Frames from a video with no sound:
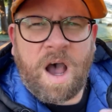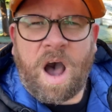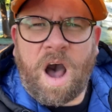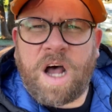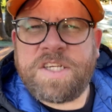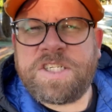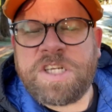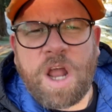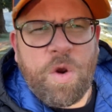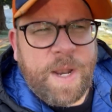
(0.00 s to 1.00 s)
are
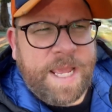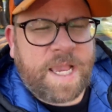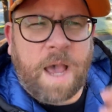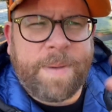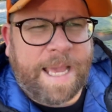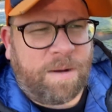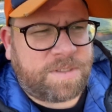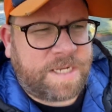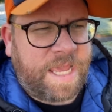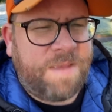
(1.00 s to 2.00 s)
slowly coming out
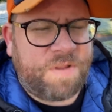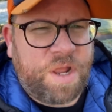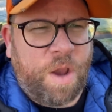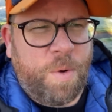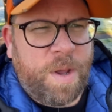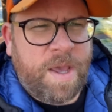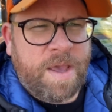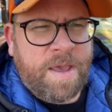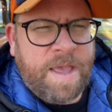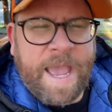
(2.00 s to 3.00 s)
today, even though
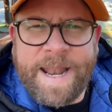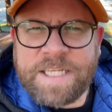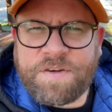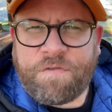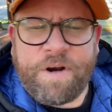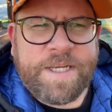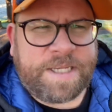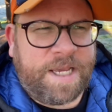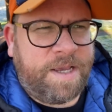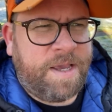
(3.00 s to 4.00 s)
it is
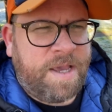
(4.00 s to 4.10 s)
freezing